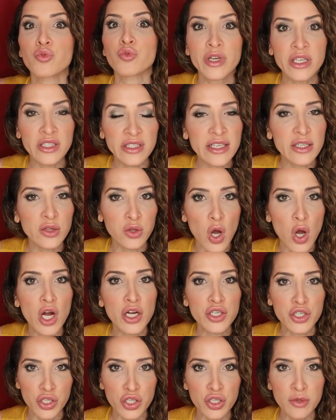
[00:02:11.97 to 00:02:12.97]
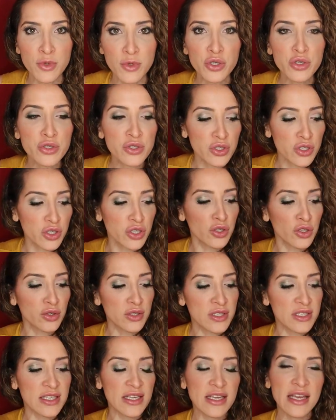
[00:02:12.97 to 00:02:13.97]
really long-termers,
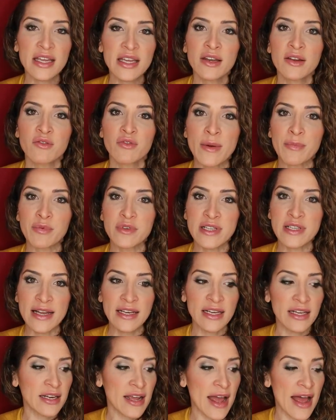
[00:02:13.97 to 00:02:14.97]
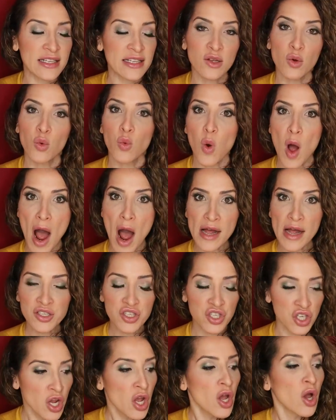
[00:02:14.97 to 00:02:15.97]
you'll see it represented as a
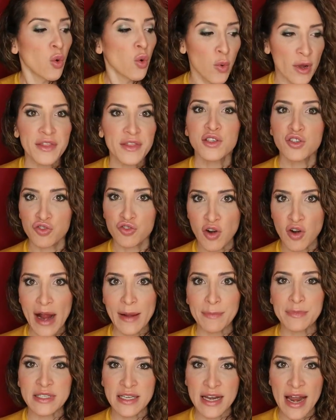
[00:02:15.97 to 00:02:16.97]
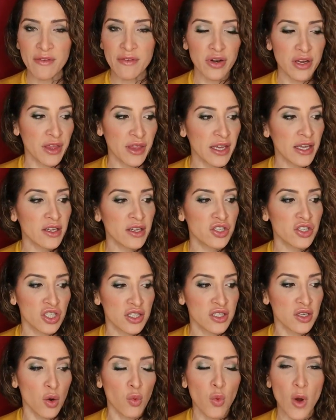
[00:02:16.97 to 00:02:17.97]
watch with straps and everything,
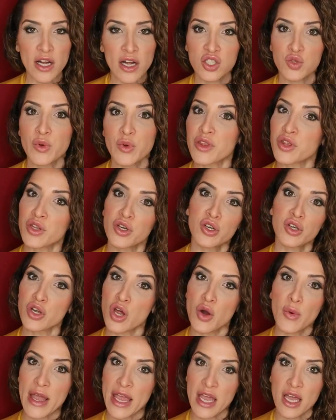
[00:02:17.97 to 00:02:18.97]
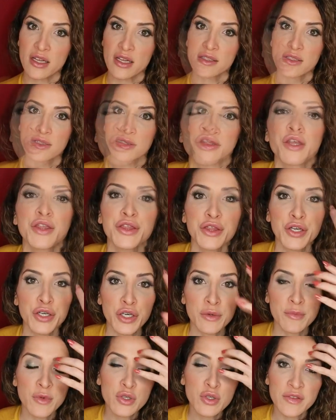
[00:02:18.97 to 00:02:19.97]
just a watch with no hands. The
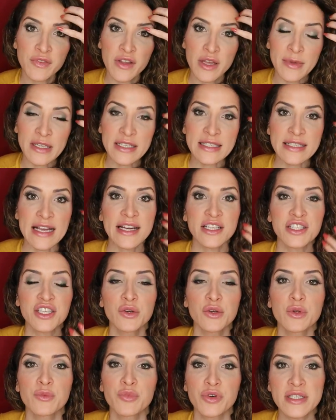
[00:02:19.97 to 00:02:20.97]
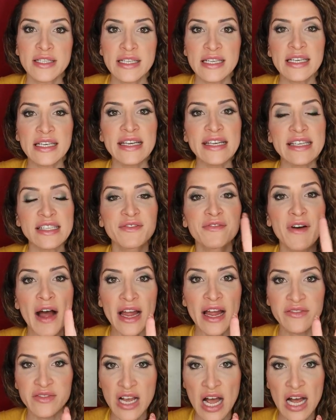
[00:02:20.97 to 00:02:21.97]
third most famous tattoo in prison is
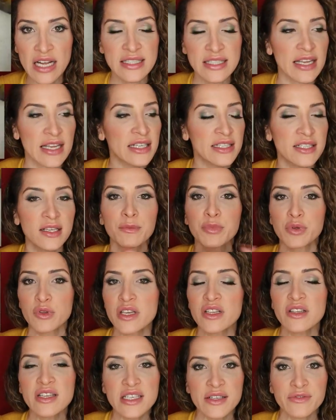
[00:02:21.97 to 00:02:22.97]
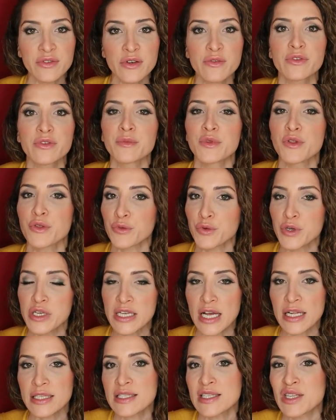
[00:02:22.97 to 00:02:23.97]
five dots, and it's completely different from the
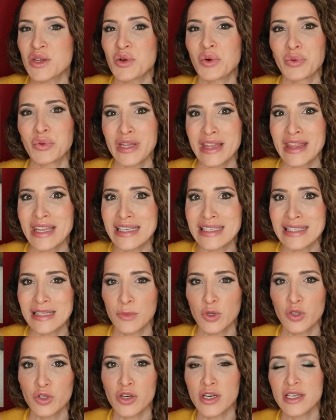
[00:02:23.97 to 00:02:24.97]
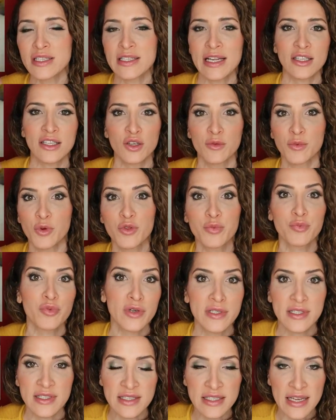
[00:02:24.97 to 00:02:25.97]
three dots. The only thing similar is that they're both
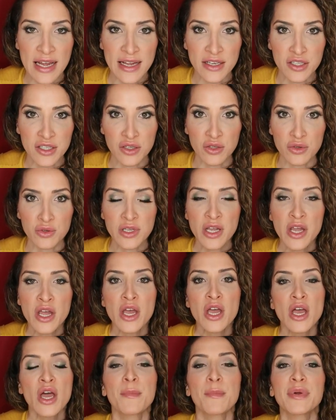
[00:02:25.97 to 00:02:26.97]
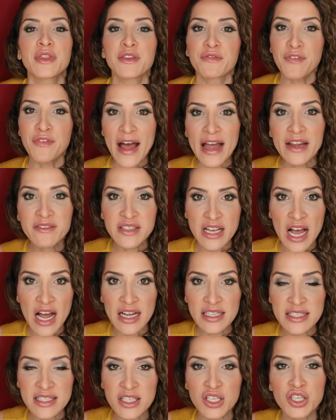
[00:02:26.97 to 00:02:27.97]
prison tattoos. But the five
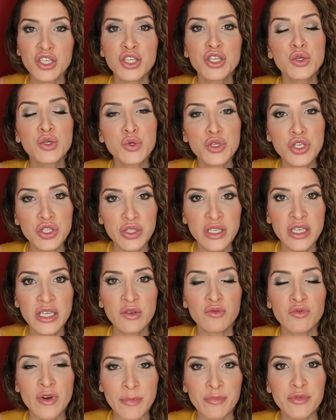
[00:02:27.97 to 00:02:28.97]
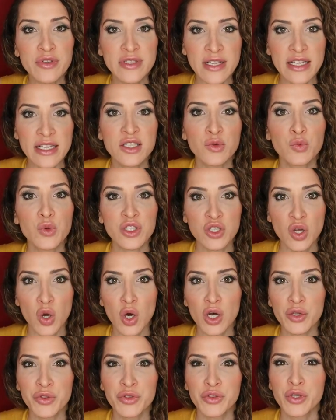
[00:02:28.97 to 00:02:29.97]
dots usually represents what's
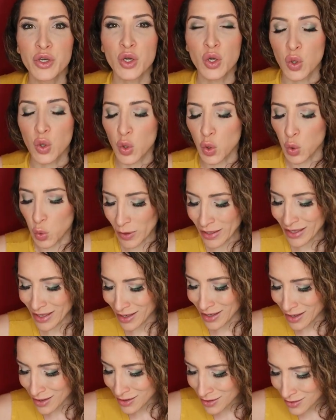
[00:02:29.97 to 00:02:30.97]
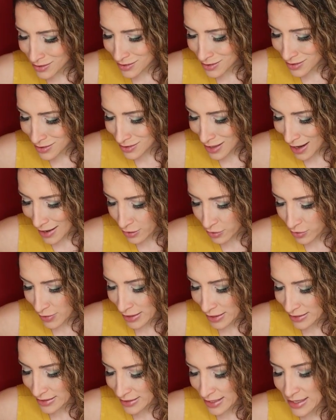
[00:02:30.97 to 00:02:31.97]
called the quinunx. I don't know
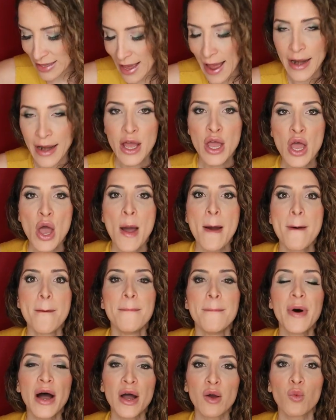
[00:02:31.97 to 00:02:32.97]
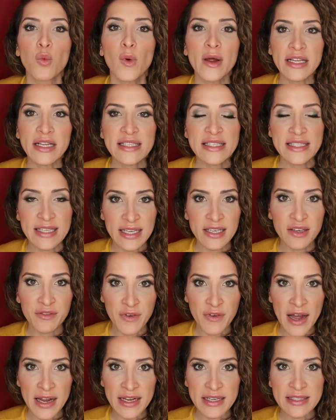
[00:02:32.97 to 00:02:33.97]
how to say that, but what it
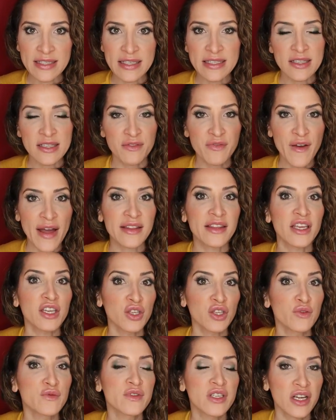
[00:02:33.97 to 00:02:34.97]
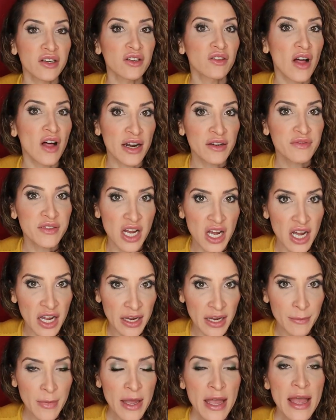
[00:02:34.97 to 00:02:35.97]
signifies is the fact that you've done a lot of
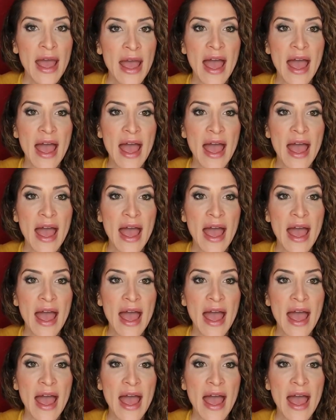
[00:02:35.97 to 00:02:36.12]
time,